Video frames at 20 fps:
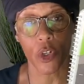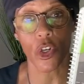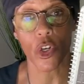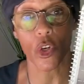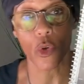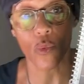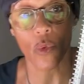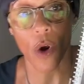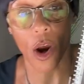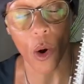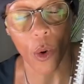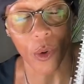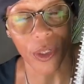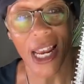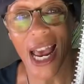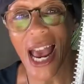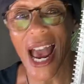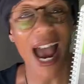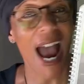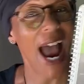a new
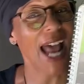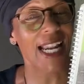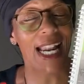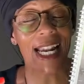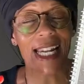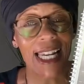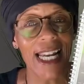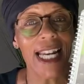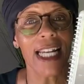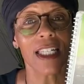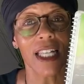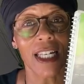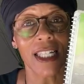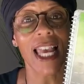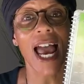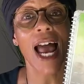road and I need to